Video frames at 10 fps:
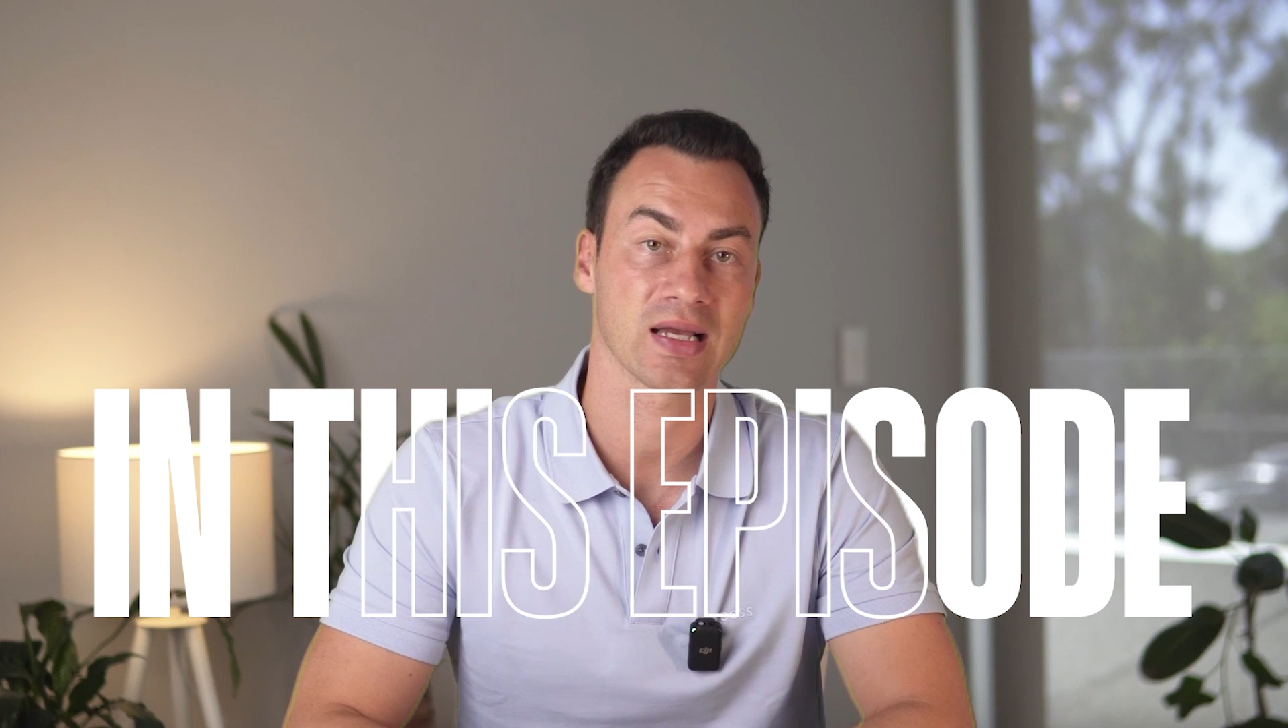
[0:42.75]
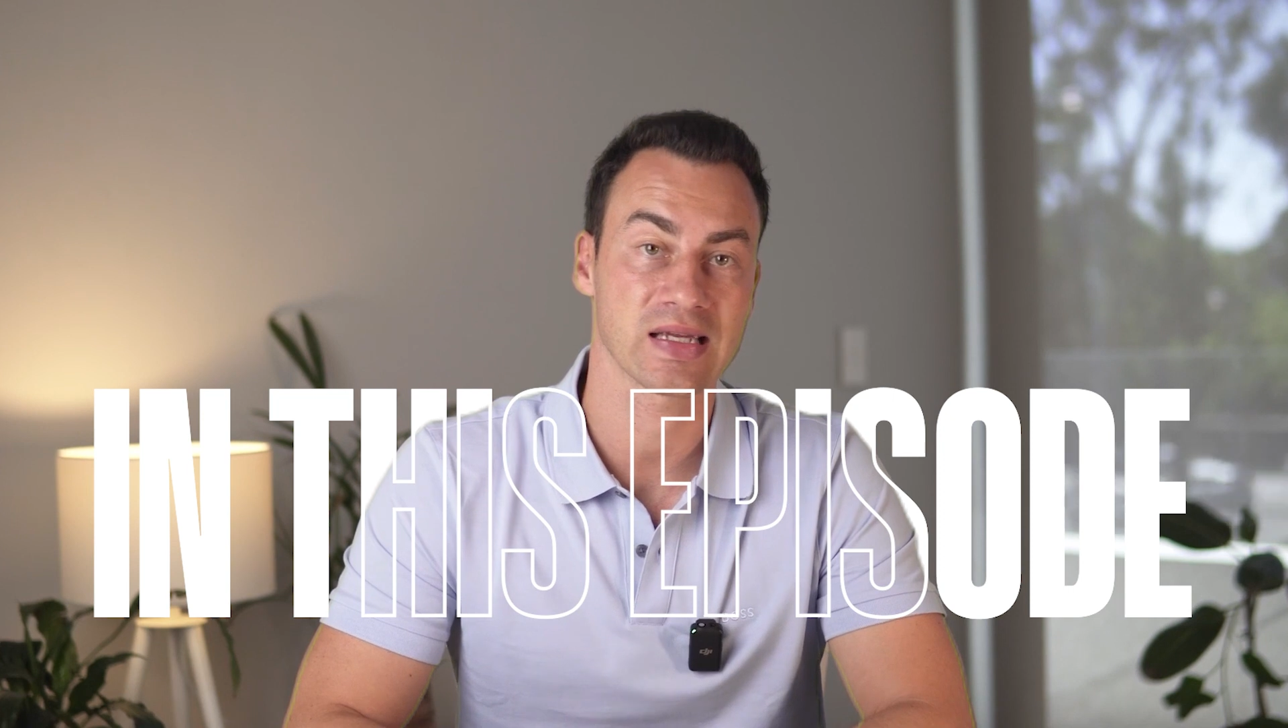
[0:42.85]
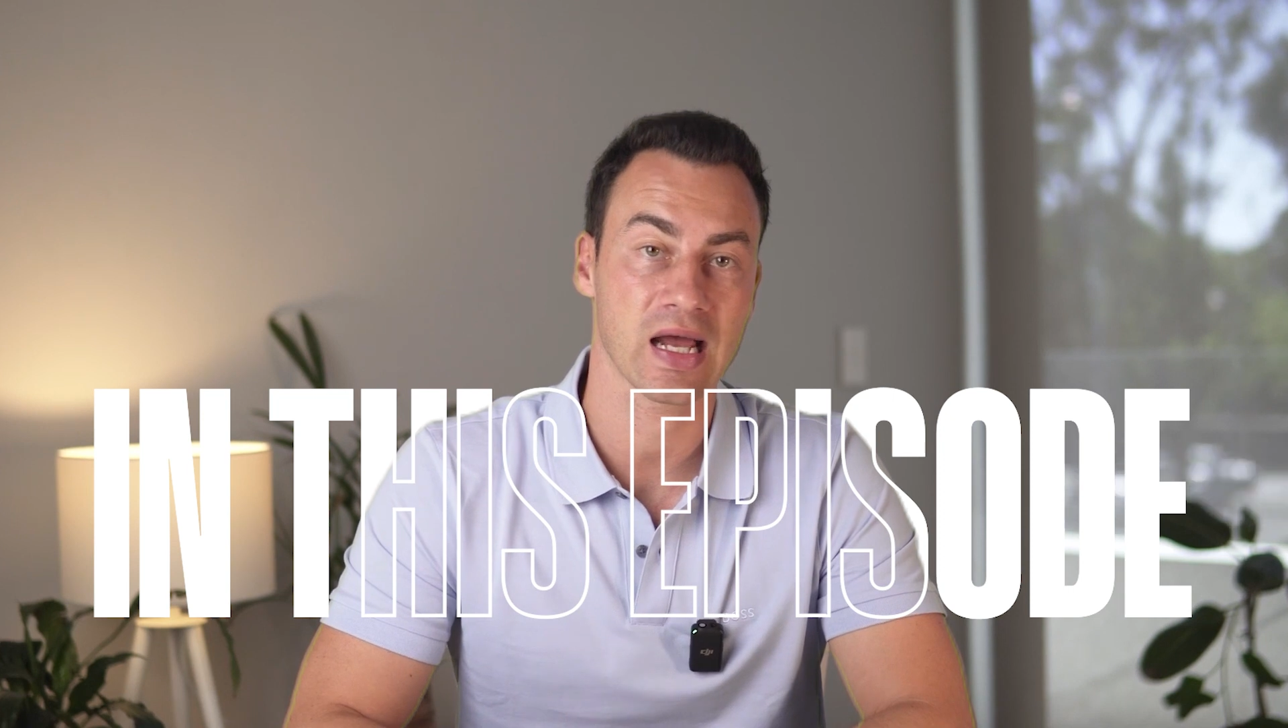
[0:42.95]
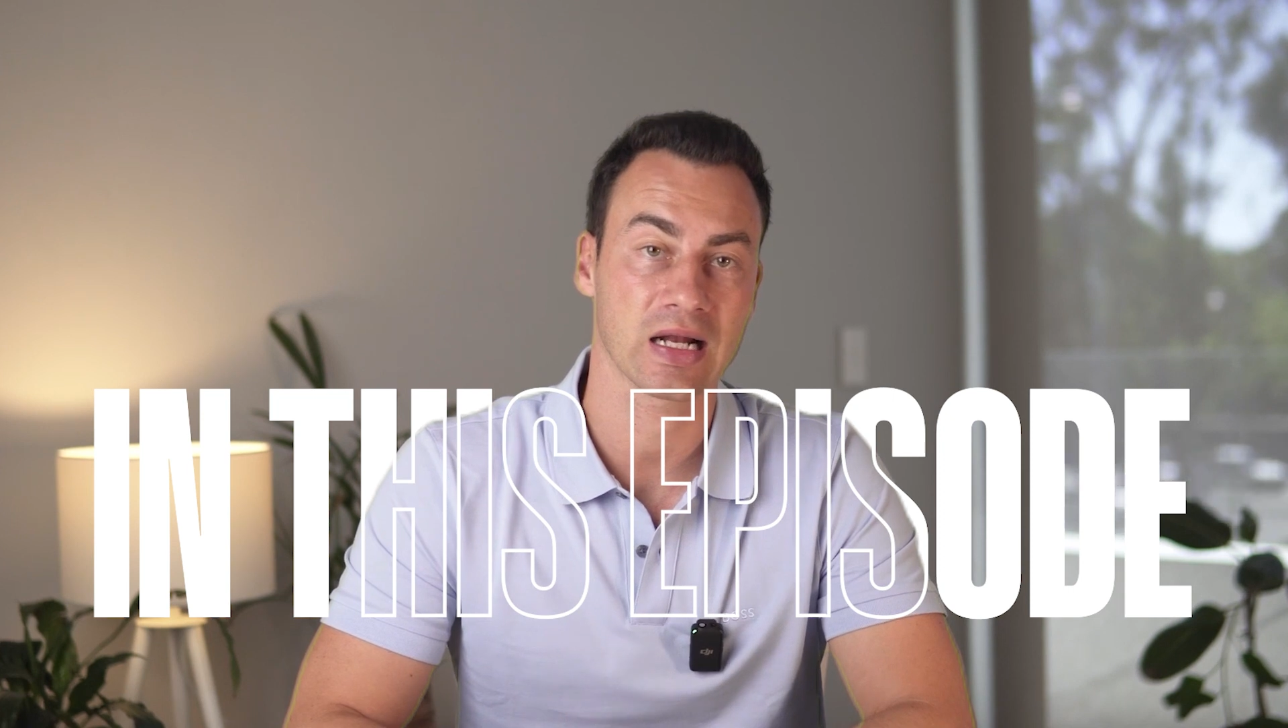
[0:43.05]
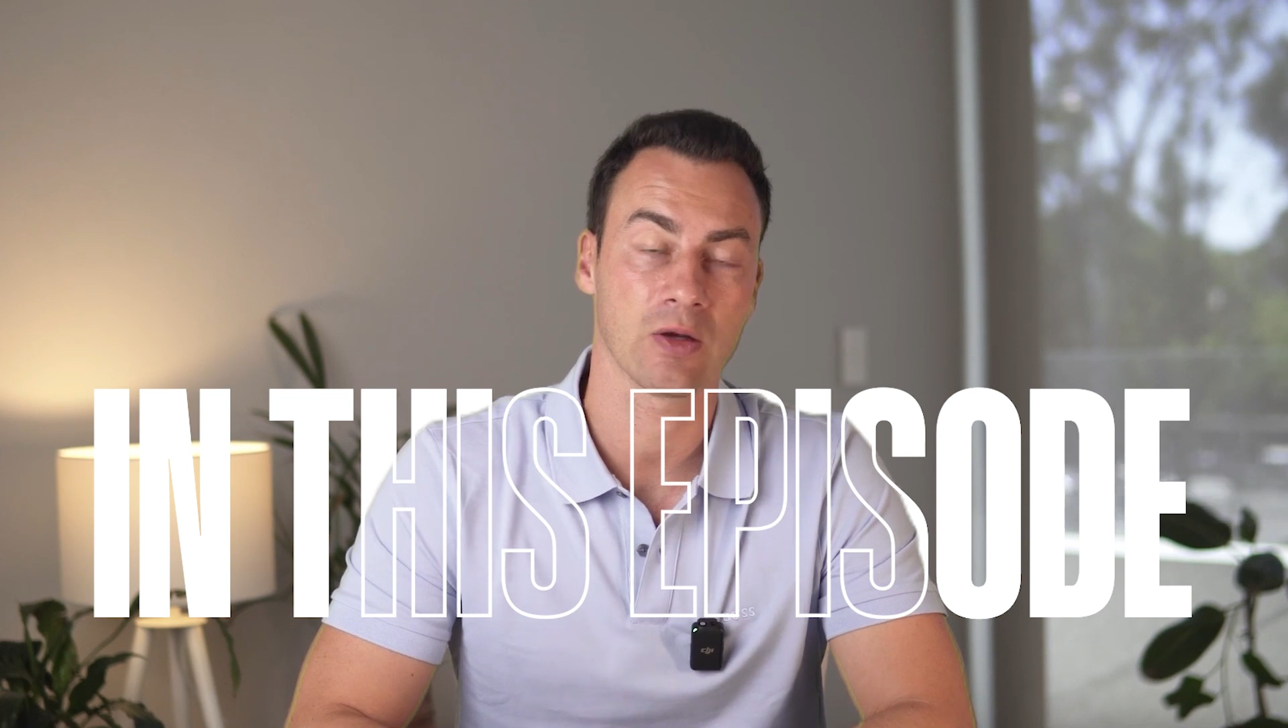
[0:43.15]

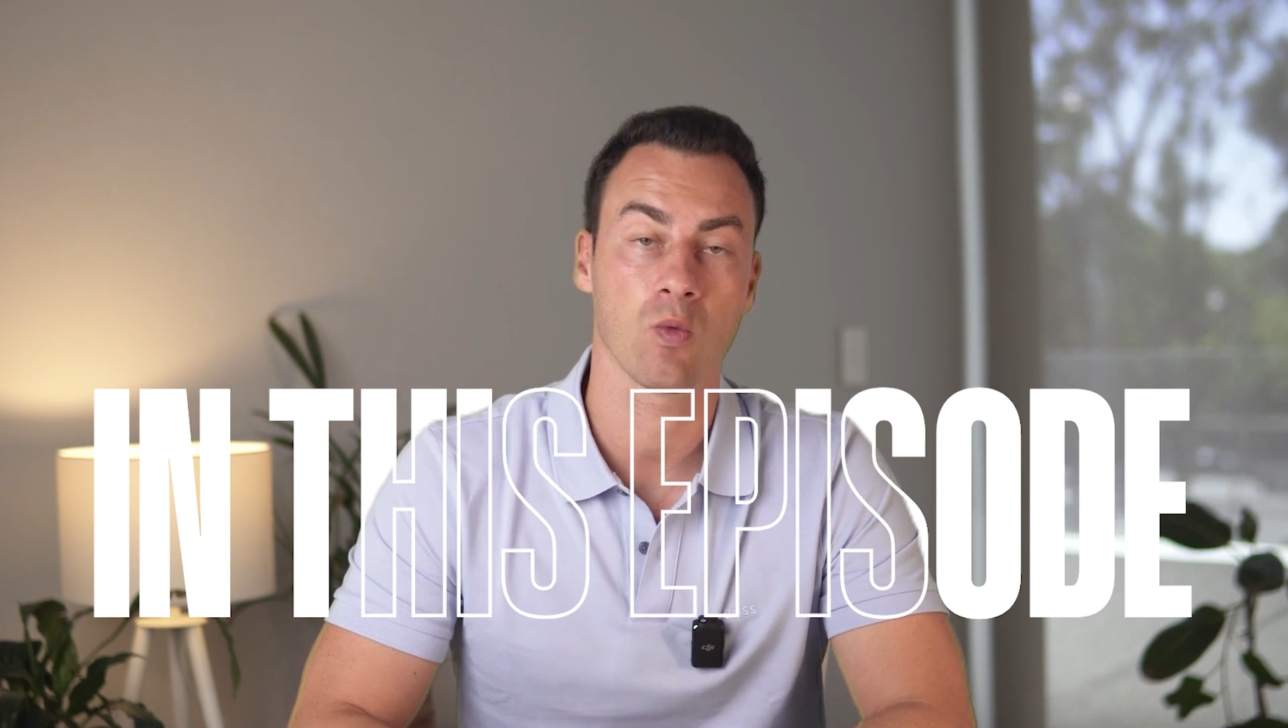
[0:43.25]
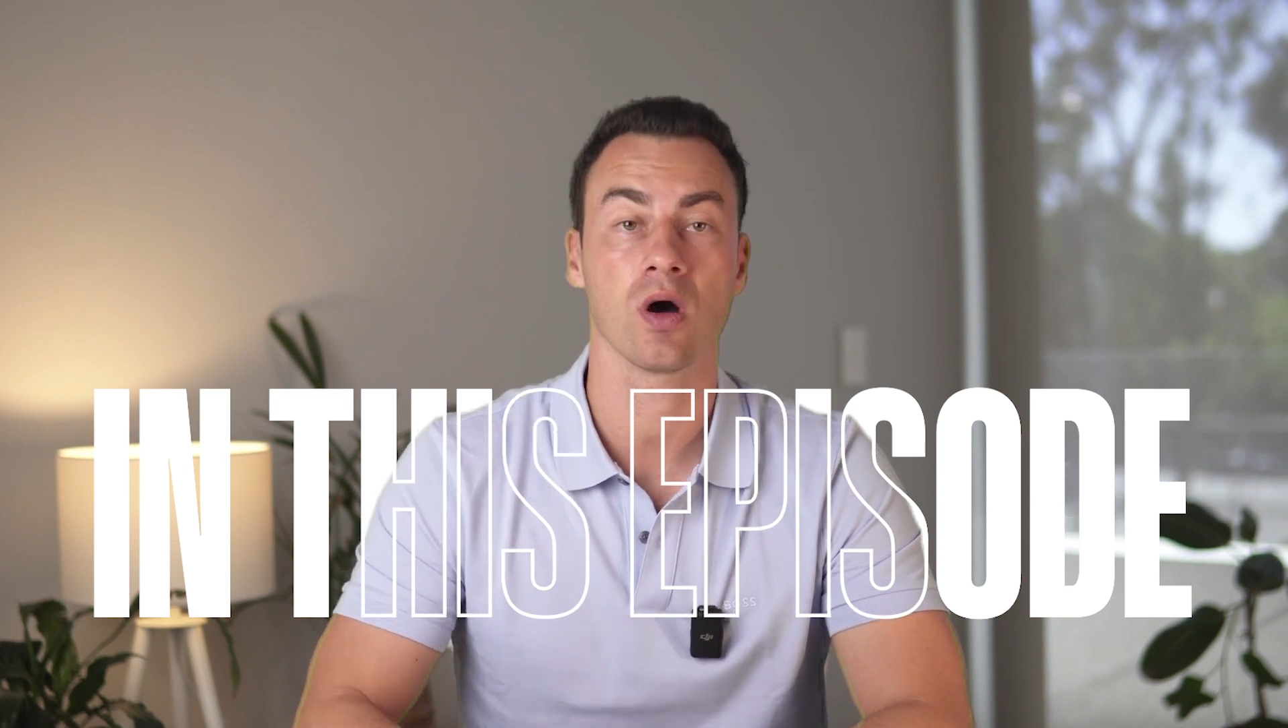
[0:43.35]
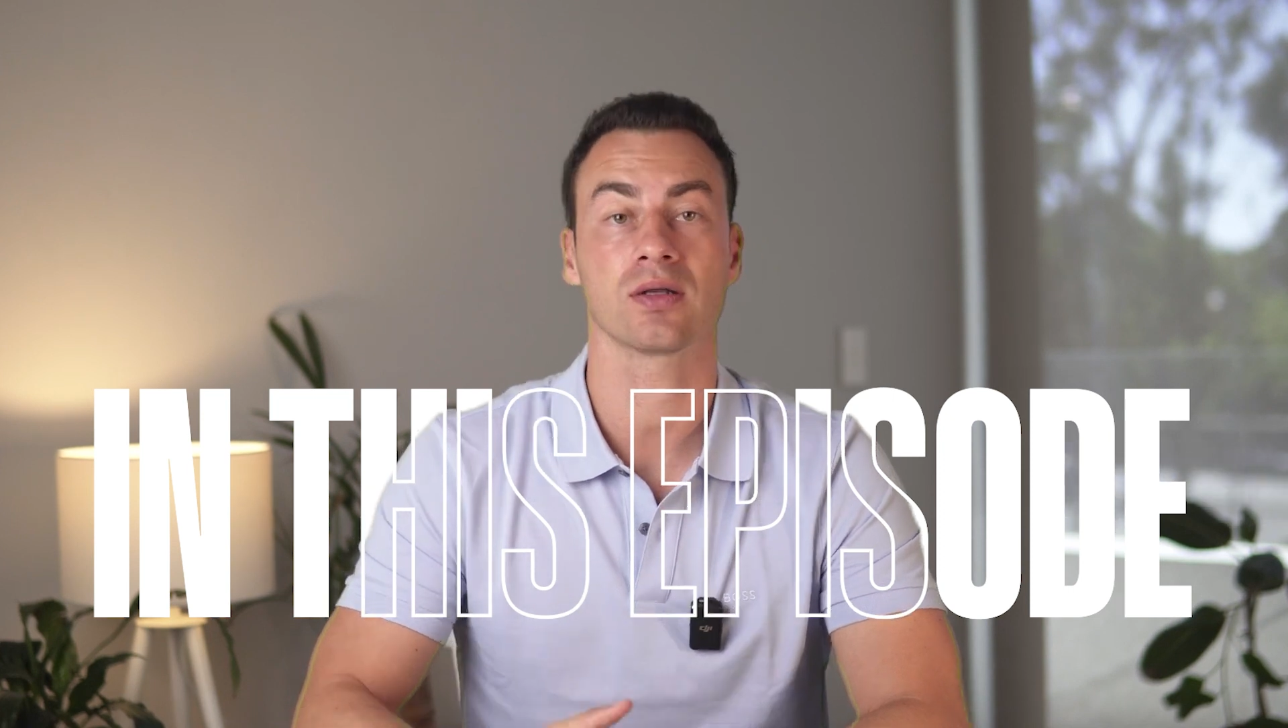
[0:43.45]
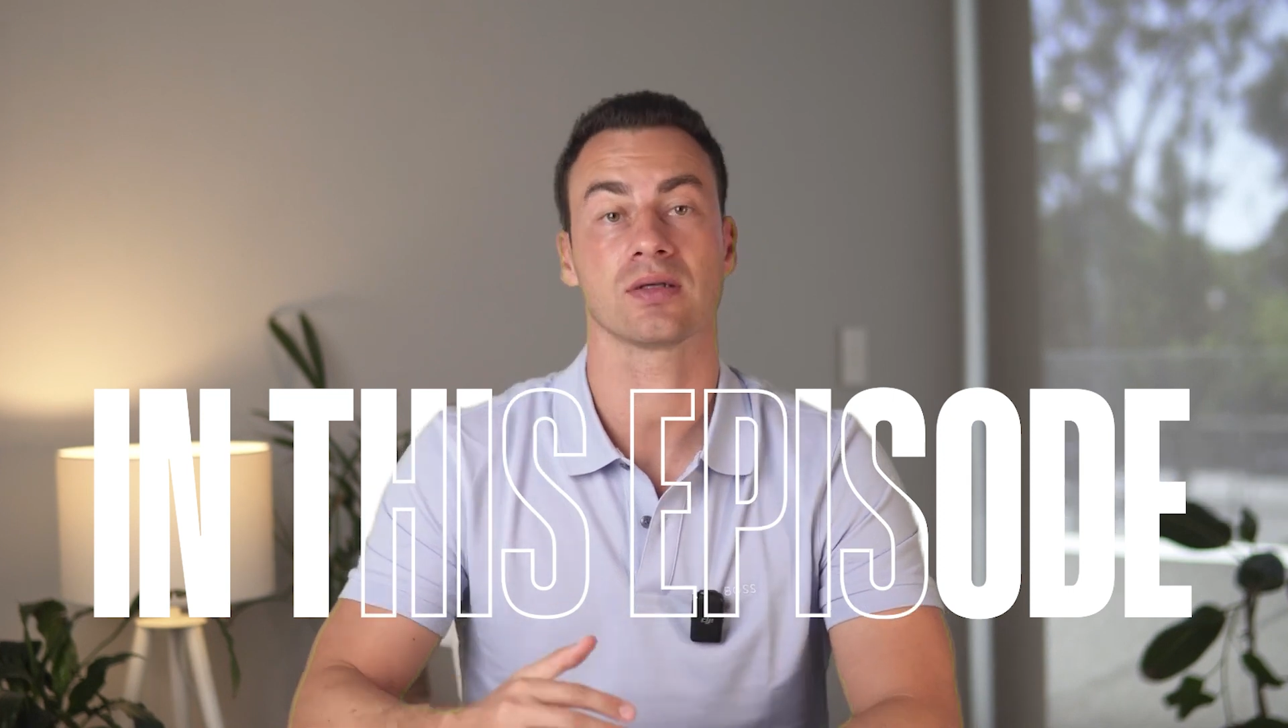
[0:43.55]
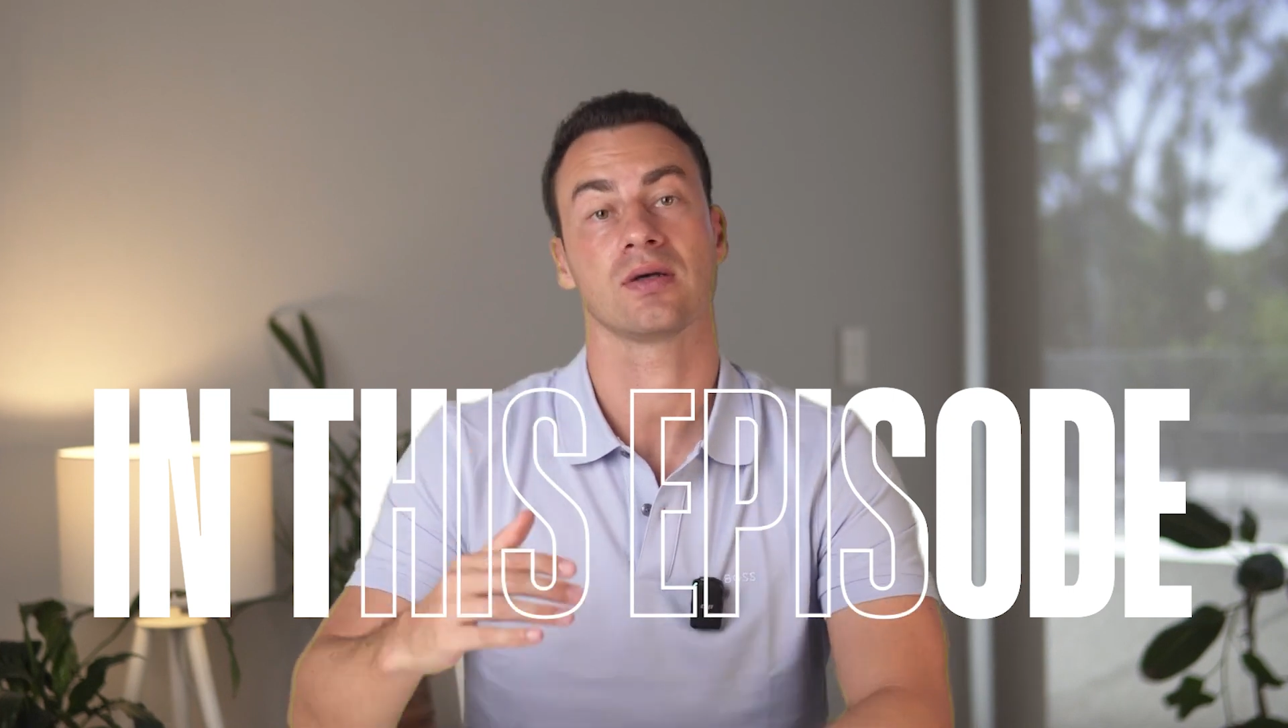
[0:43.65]
exactly
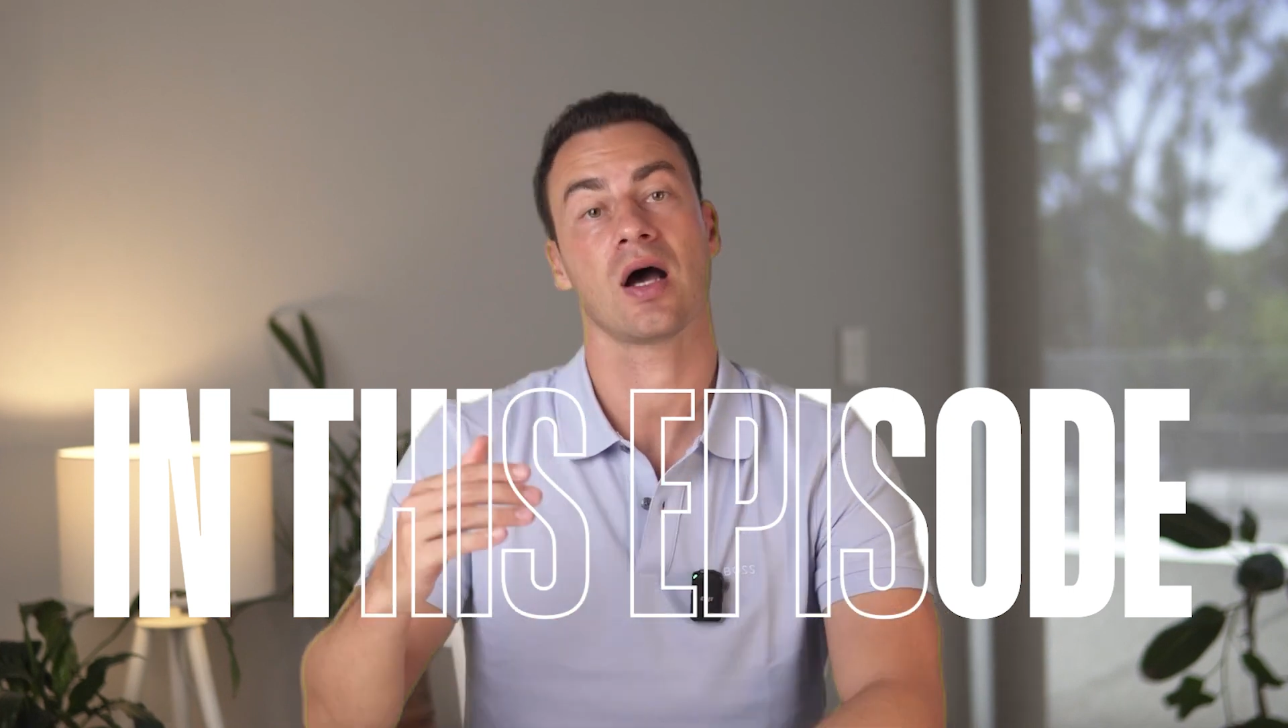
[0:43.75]
what